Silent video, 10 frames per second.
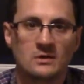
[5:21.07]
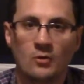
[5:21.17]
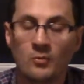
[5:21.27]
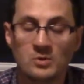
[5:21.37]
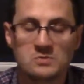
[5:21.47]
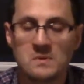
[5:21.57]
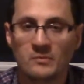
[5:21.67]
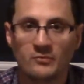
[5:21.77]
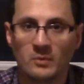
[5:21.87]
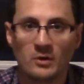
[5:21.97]
and a whole bunch of
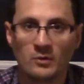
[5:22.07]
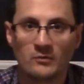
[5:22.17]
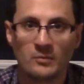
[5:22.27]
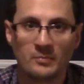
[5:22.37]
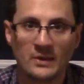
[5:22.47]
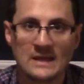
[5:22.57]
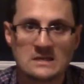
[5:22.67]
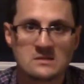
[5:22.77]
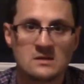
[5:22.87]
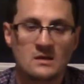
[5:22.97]
people from all over the
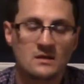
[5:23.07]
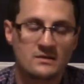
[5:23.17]
place